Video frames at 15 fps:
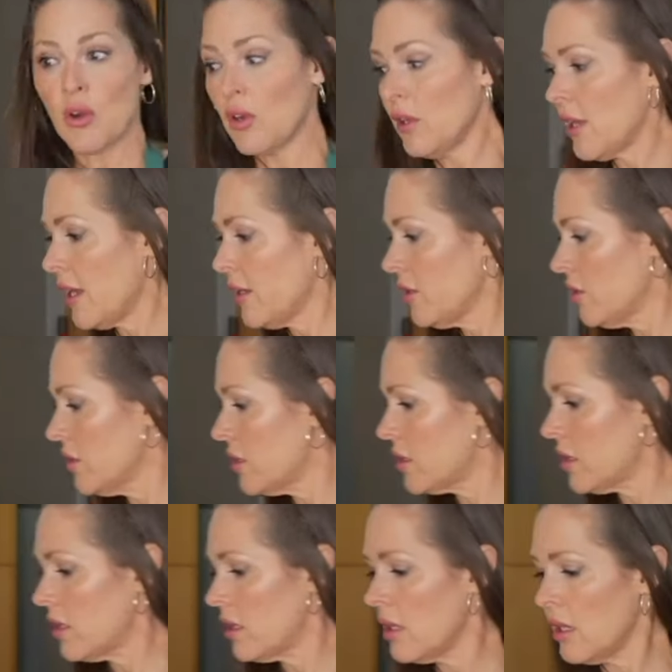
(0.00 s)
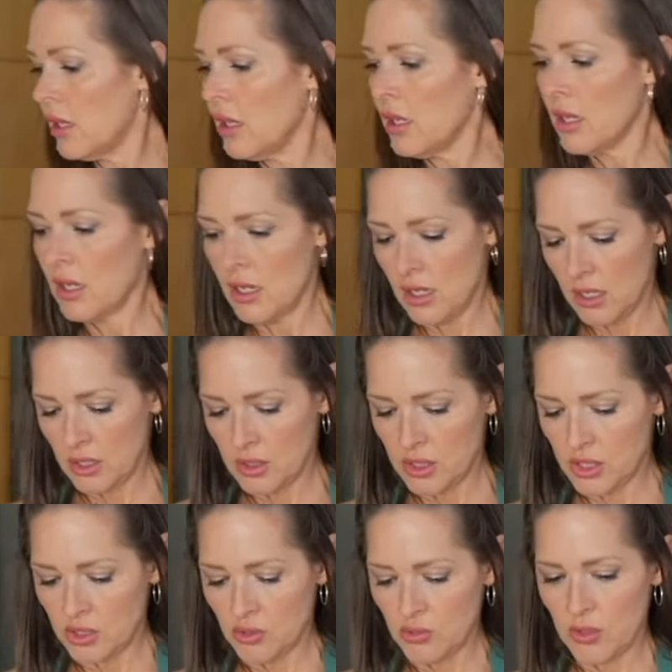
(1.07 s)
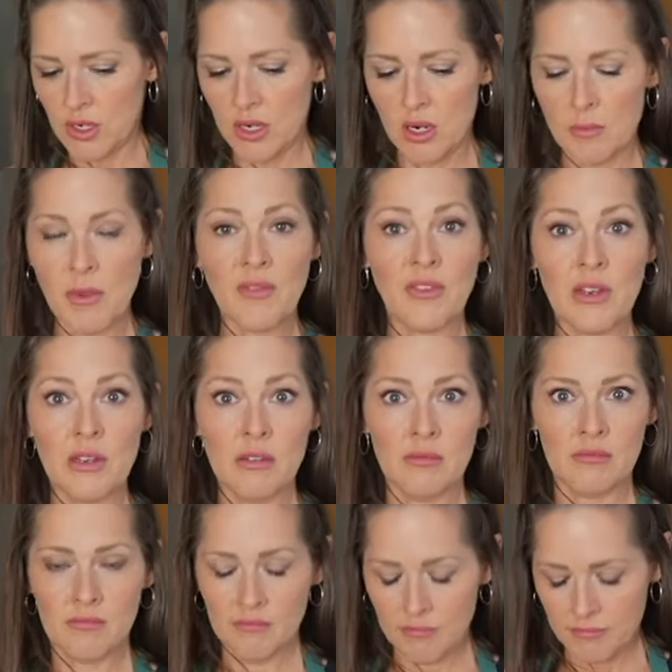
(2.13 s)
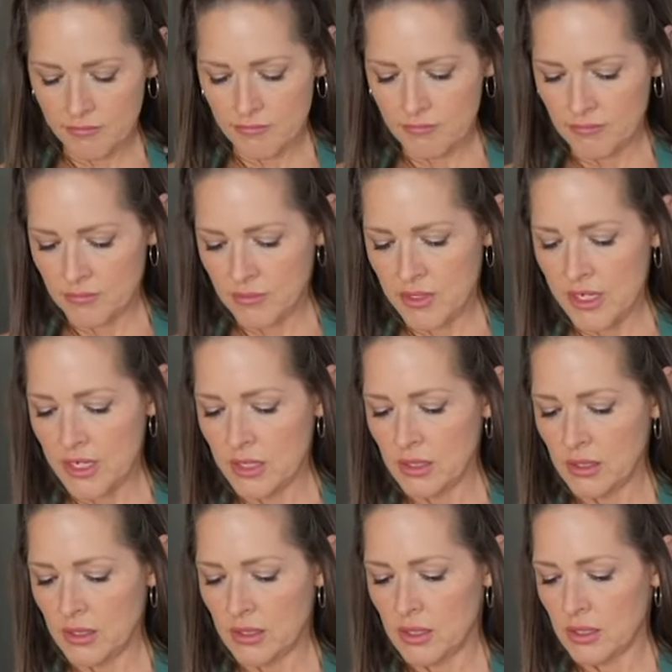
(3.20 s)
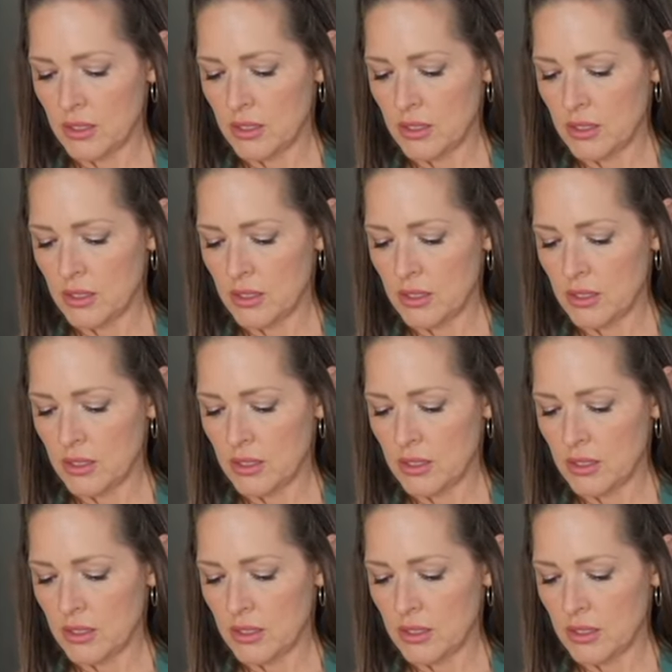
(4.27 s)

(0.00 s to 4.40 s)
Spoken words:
our liners into our muffin tins.